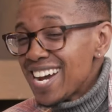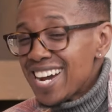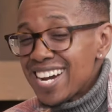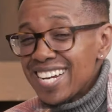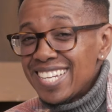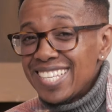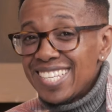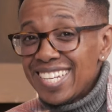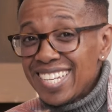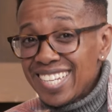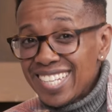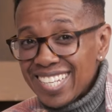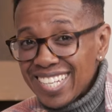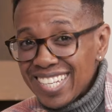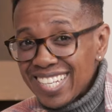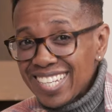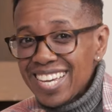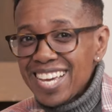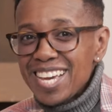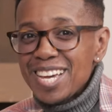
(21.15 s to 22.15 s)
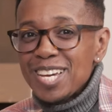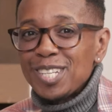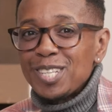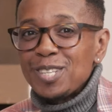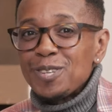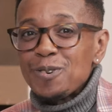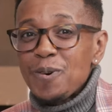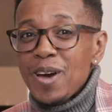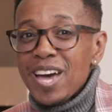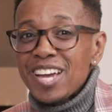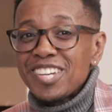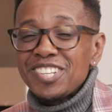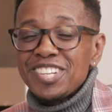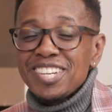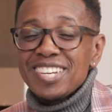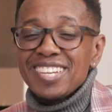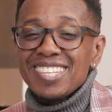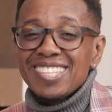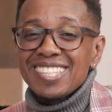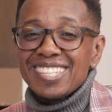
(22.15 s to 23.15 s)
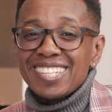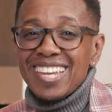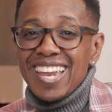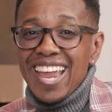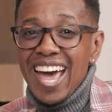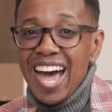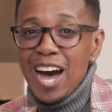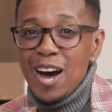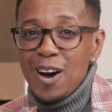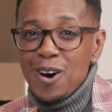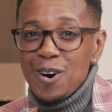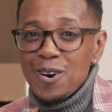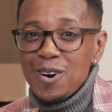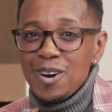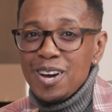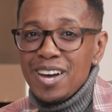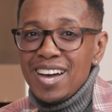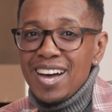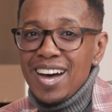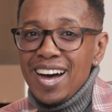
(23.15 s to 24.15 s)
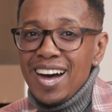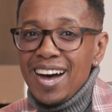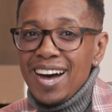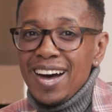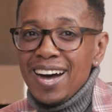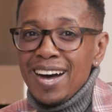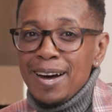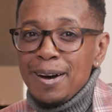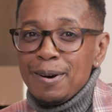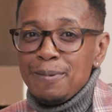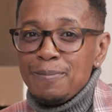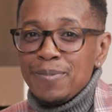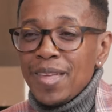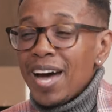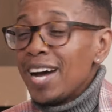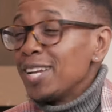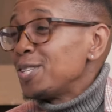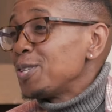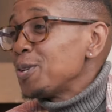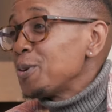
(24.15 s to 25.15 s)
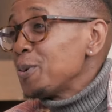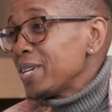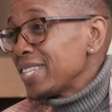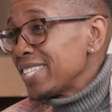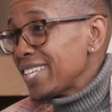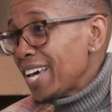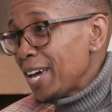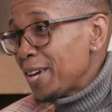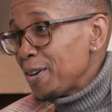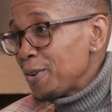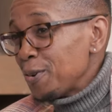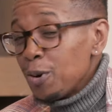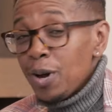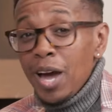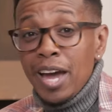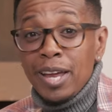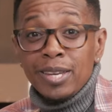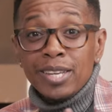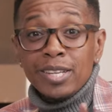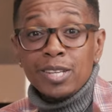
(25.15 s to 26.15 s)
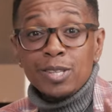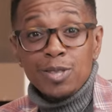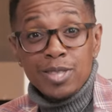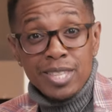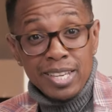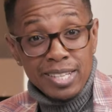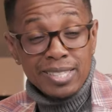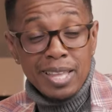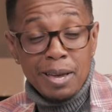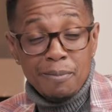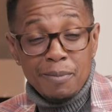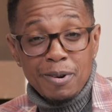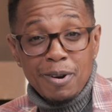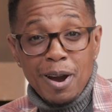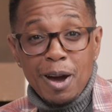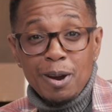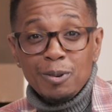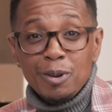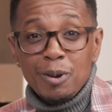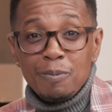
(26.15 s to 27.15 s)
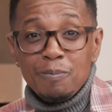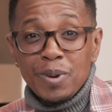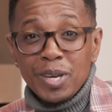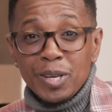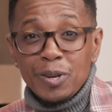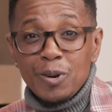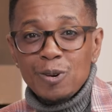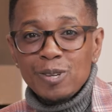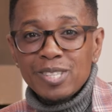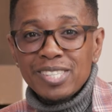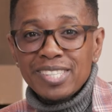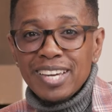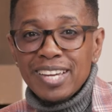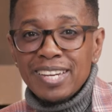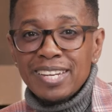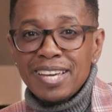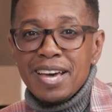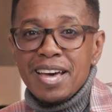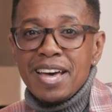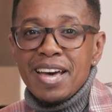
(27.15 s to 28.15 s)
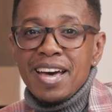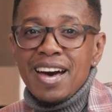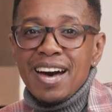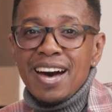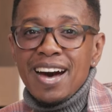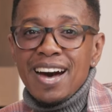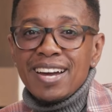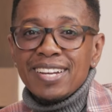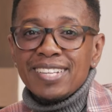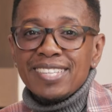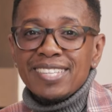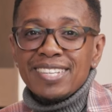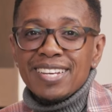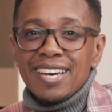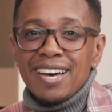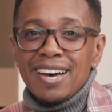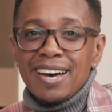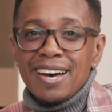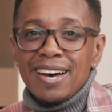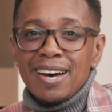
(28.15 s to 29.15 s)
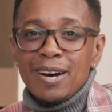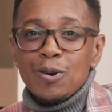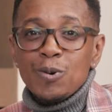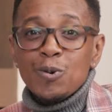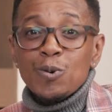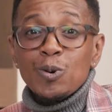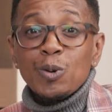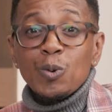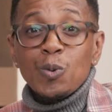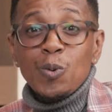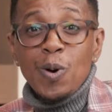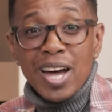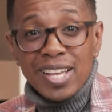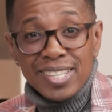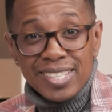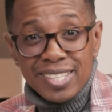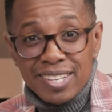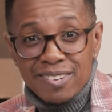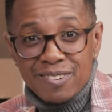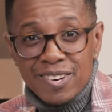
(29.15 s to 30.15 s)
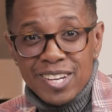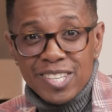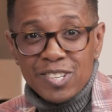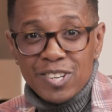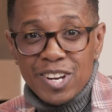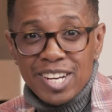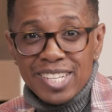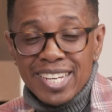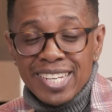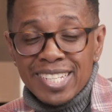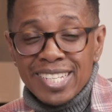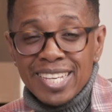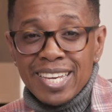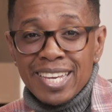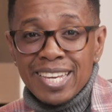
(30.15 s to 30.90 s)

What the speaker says: Katindi to where she is now at USIU. And this time around, you're being hosted at Uluwazi restaurant at